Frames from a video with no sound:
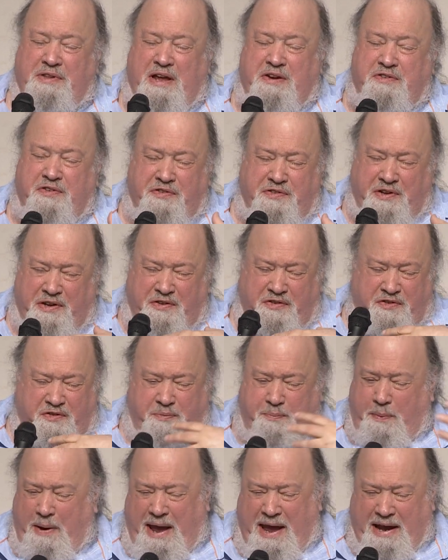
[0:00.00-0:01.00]
They just
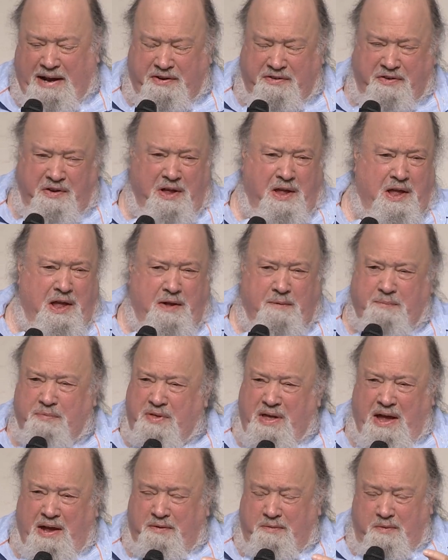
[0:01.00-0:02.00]
expect
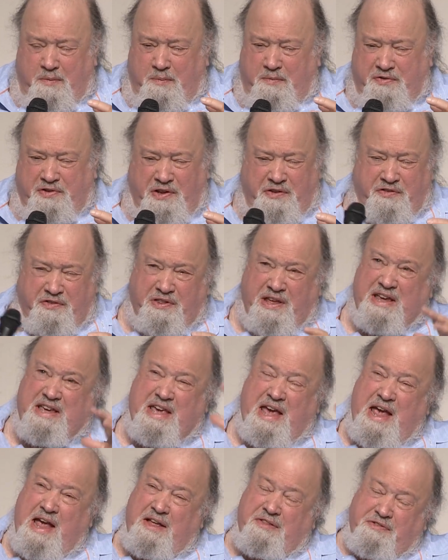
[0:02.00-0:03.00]
that since they
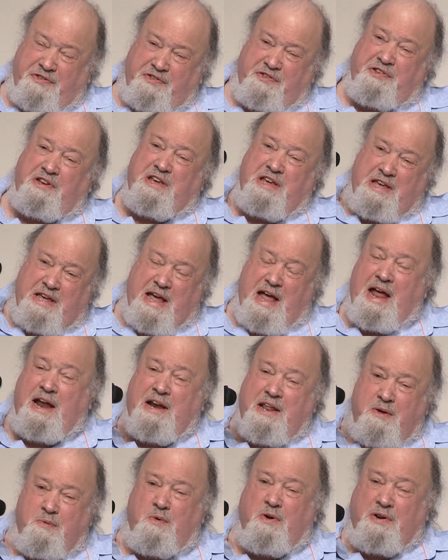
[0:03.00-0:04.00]
can't see
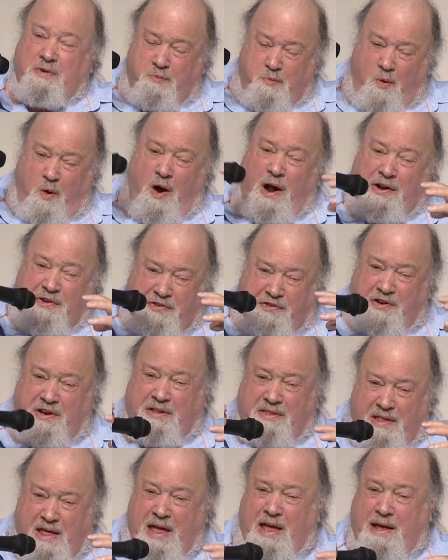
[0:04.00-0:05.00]
anyone
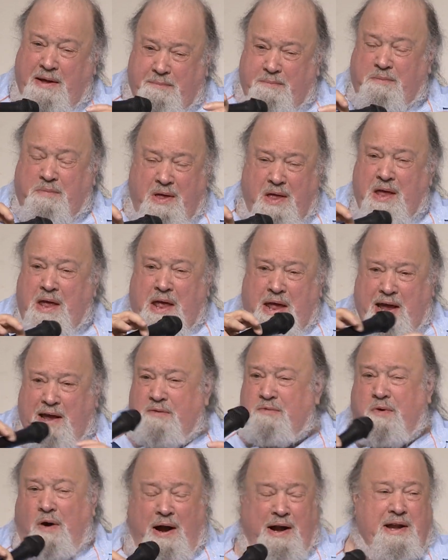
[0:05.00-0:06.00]
watching them
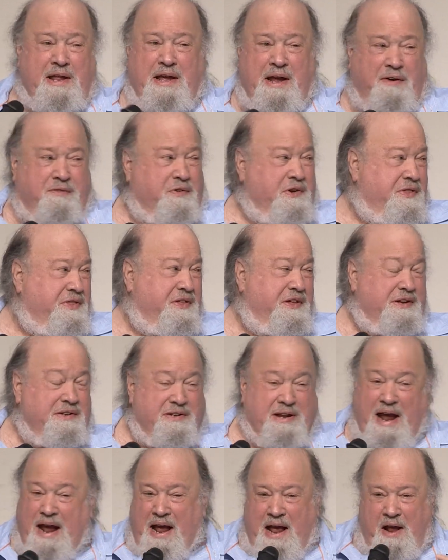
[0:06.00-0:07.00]
and writing everything
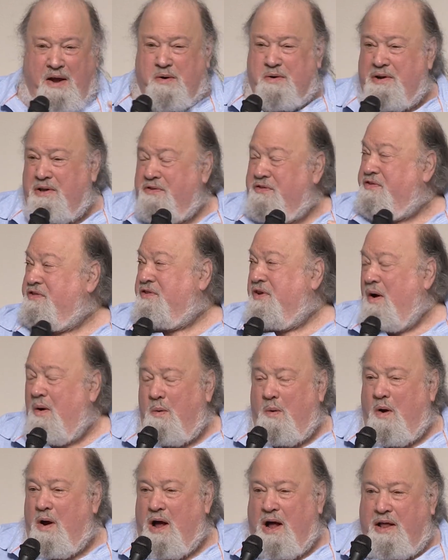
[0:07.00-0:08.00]
down and
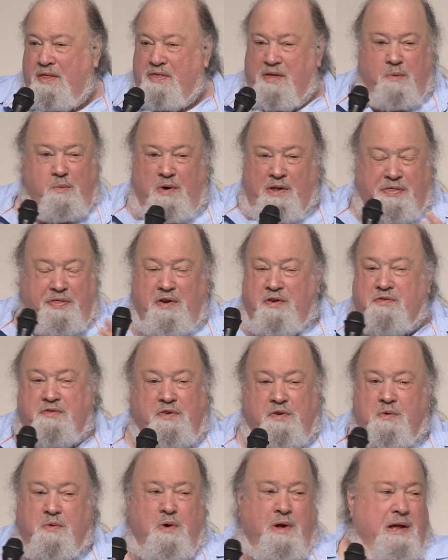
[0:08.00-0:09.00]
so on, that what they're
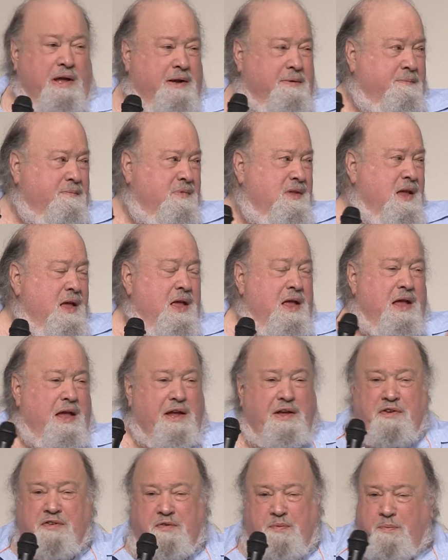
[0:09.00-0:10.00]
doing
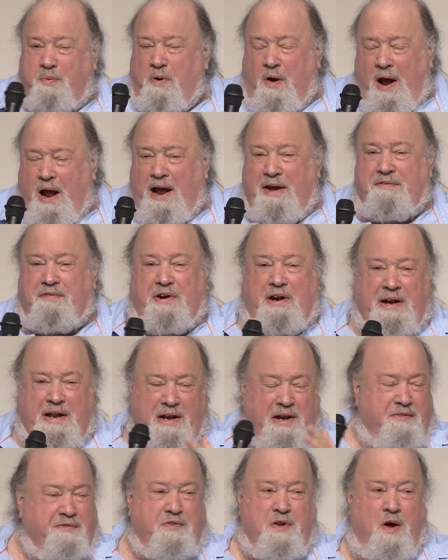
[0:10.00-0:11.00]
is private
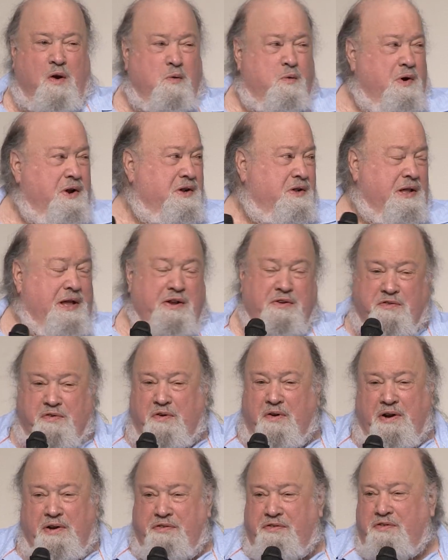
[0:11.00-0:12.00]
and of no real
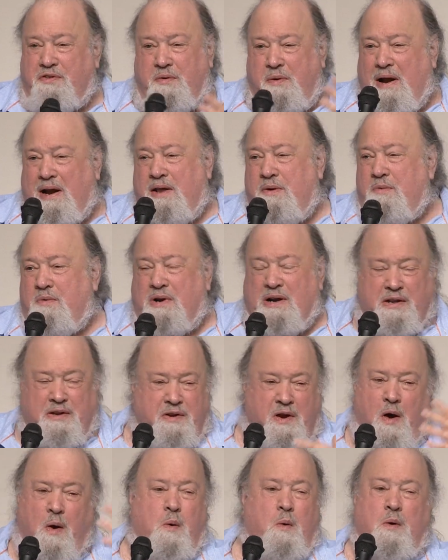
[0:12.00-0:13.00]
interest to anyone,
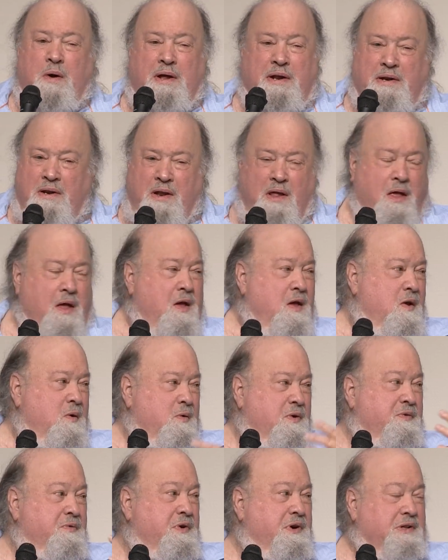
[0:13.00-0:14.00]
and no one
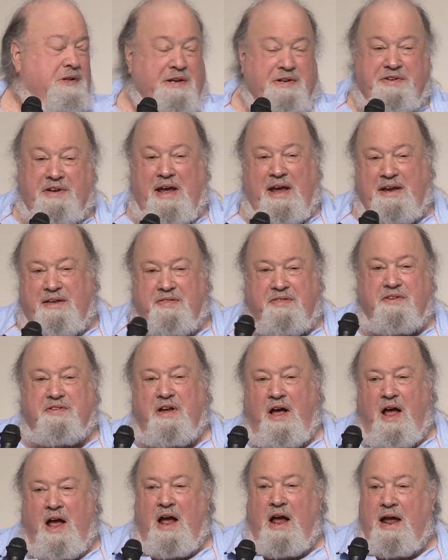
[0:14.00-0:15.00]
would really take the
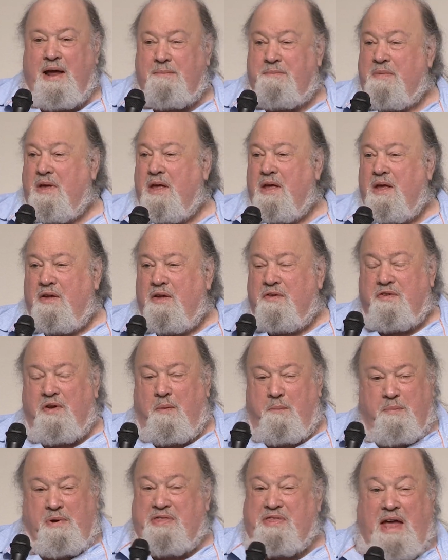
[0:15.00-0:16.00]
time
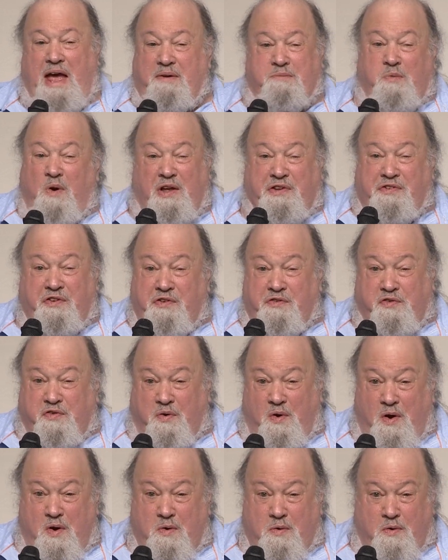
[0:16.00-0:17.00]
to, but that wasn't
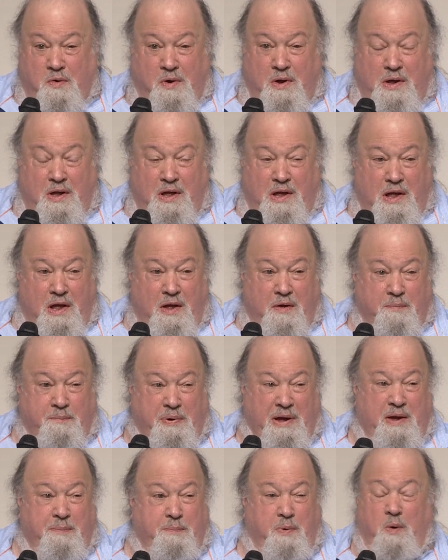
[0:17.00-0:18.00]
true.
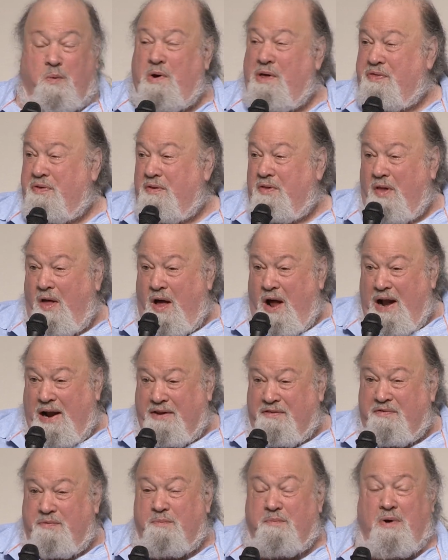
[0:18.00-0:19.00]
People with a
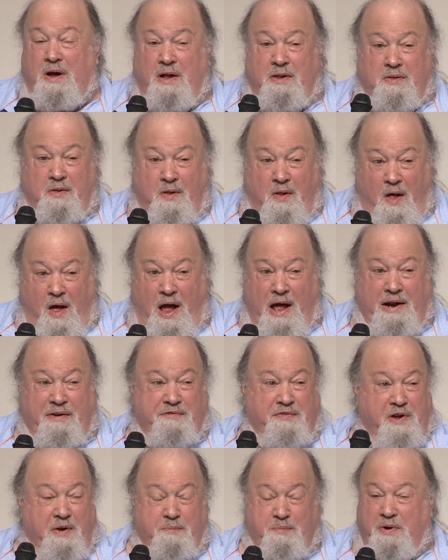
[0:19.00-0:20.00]
lot
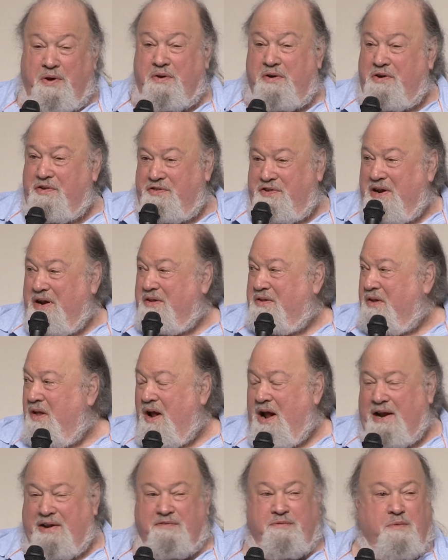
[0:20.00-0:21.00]
of computers and a
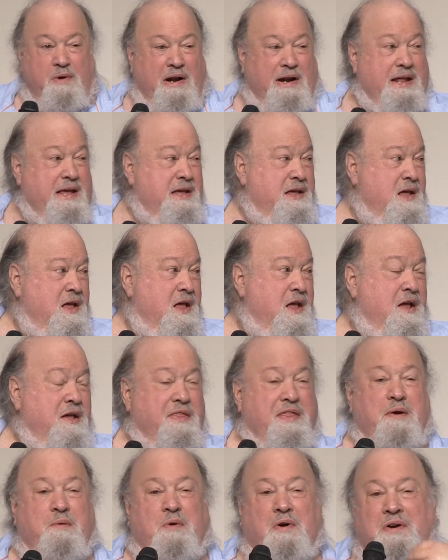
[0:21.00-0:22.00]
lot of money
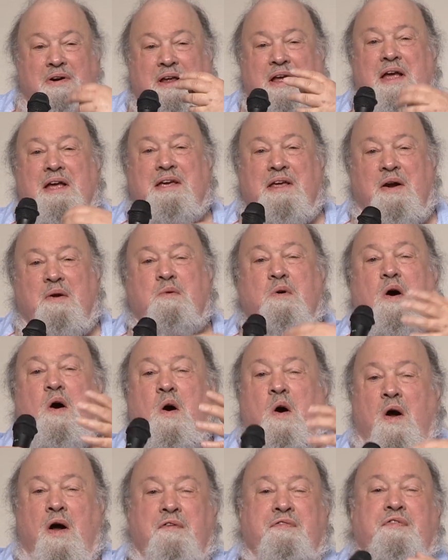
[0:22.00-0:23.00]
that were,
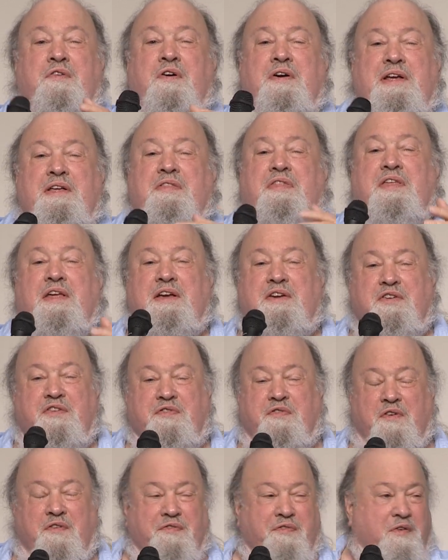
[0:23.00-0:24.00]
offering things
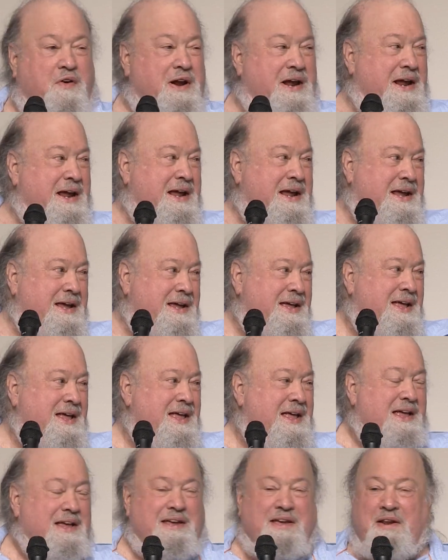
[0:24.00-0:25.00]
for free,
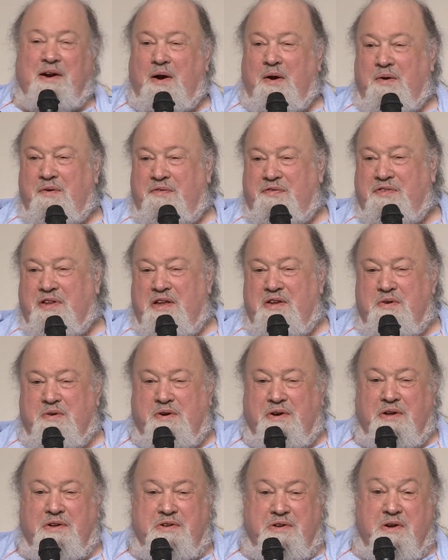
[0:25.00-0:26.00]
that you
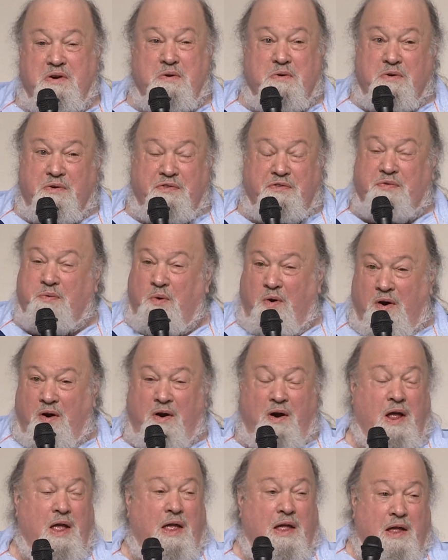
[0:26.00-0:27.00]
could use,
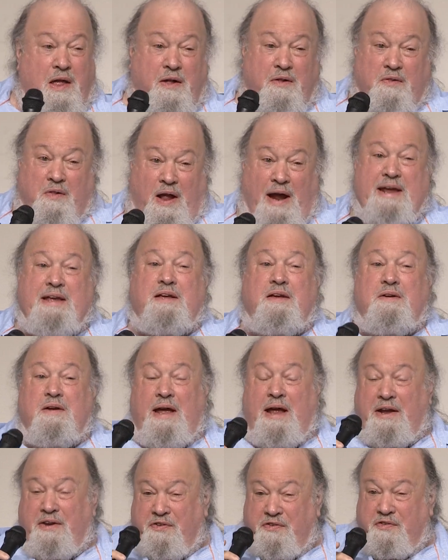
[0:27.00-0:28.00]
were like
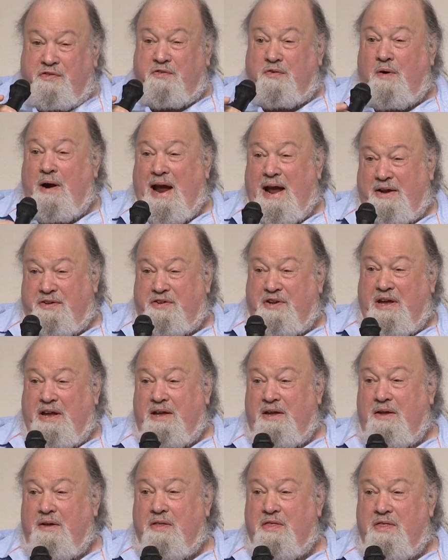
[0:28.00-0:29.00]

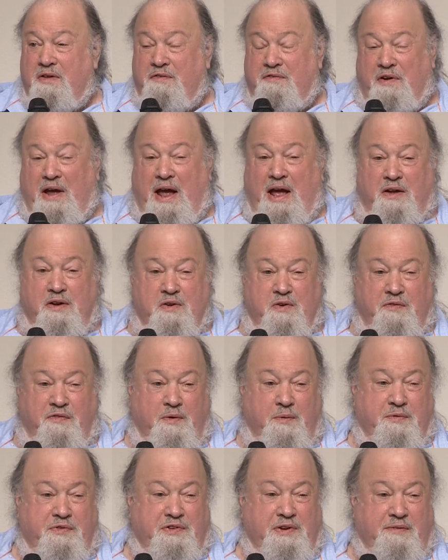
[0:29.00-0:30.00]
extracting the value
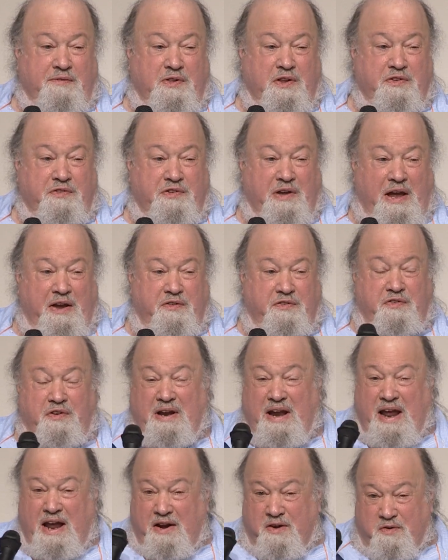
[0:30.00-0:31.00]
from
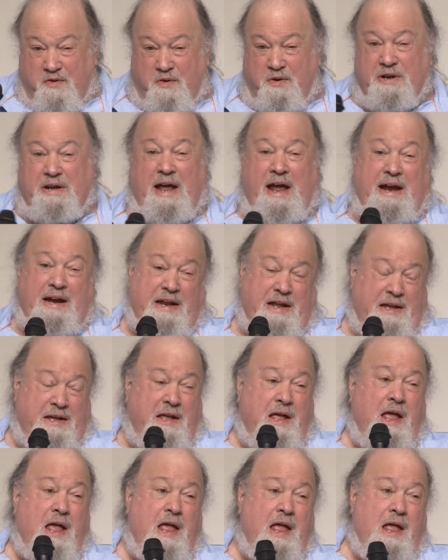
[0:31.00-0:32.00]
civilization and
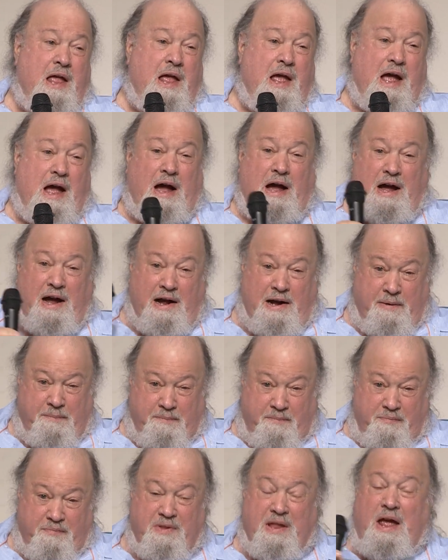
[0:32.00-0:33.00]
creating
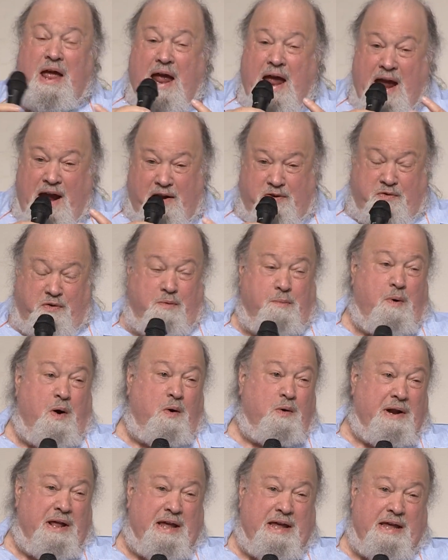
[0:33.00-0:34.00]

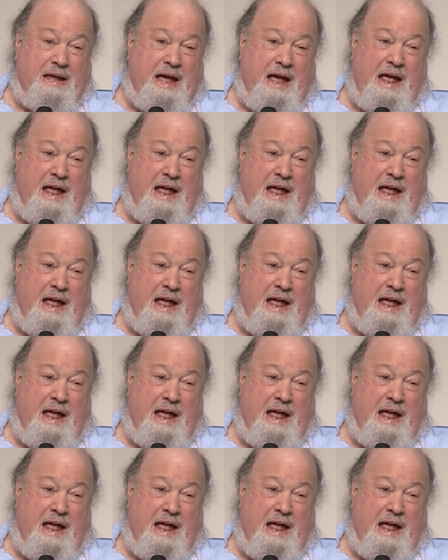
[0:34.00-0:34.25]
acrimony.